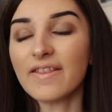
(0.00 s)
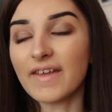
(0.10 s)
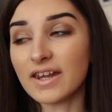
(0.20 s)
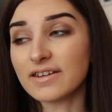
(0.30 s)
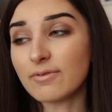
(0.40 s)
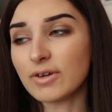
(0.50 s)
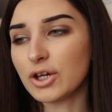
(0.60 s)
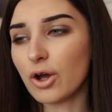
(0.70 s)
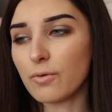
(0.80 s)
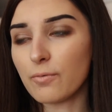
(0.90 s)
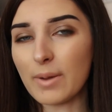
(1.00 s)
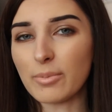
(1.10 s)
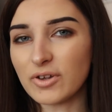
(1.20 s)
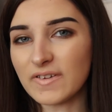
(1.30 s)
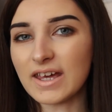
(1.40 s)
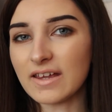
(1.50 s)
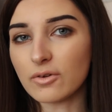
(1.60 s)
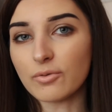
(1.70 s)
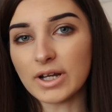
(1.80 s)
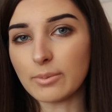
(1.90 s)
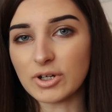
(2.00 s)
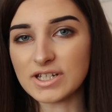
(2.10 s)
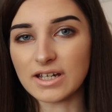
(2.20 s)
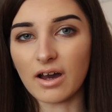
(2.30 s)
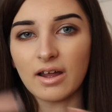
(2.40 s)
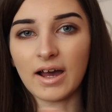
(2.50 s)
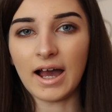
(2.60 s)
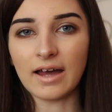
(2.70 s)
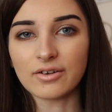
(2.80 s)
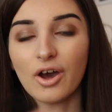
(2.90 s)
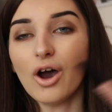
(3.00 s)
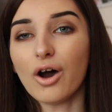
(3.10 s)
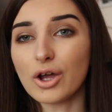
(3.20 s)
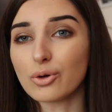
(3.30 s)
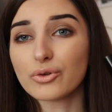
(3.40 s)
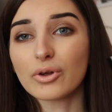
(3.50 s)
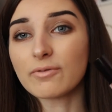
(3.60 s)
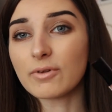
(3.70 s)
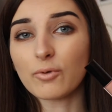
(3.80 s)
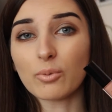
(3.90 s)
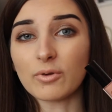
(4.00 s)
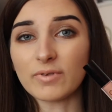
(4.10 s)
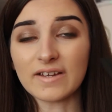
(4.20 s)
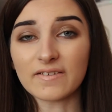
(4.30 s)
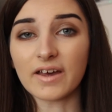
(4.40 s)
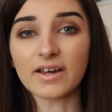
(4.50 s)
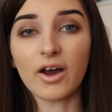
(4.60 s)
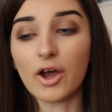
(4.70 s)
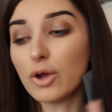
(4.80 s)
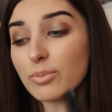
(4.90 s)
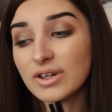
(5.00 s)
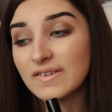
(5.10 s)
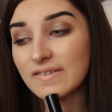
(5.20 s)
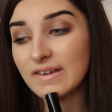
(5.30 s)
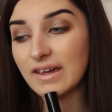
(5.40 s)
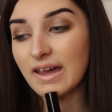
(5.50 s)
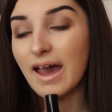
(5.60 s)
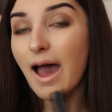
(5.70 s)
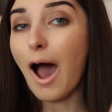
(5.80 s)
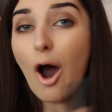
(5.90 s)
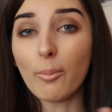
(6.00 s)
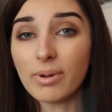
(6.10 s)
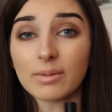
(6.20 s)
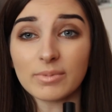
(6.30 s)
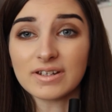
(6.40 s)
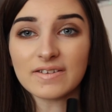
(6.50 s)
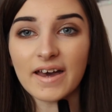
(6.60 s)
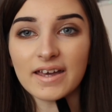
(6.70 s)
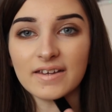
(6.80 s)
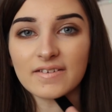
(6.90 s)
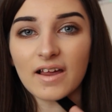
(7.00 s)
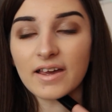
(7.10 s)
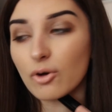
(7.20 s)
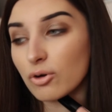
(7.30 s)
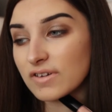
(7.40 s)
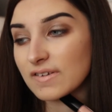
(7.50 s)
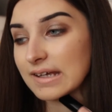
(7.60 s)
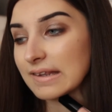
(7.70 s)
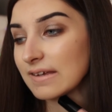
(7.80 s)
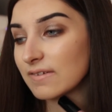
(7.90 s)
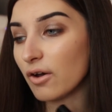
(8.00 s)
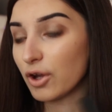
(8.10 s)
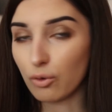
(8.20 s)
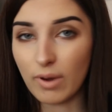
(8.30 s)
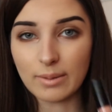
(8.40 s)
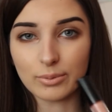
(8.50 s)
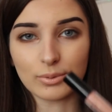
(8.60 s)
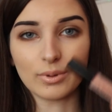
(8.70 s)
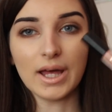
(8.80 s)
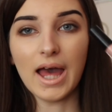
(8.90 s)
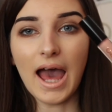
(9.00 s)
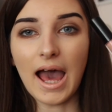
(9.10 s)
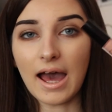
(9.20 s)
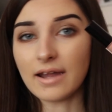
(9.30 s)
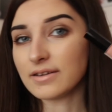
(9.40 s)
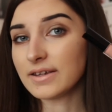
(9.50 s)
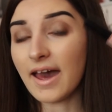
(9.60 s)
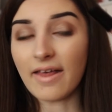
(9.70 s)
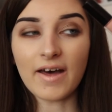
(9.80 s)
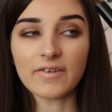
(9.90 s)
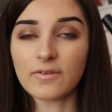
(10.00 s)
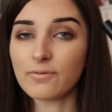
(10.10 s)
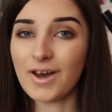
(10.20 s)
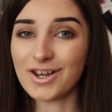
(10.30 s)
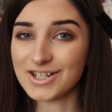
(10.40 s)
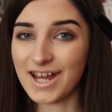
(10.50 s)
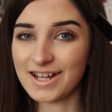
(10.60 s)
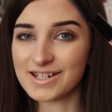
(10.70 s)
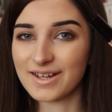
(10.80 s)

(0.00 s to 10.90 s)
then definitely go for it because it is a really pretty colour, and I also love the form of these. Like, I hope you can see how pigmented that is. Like, honestly, these are incredible. And yeah, that's the first shade.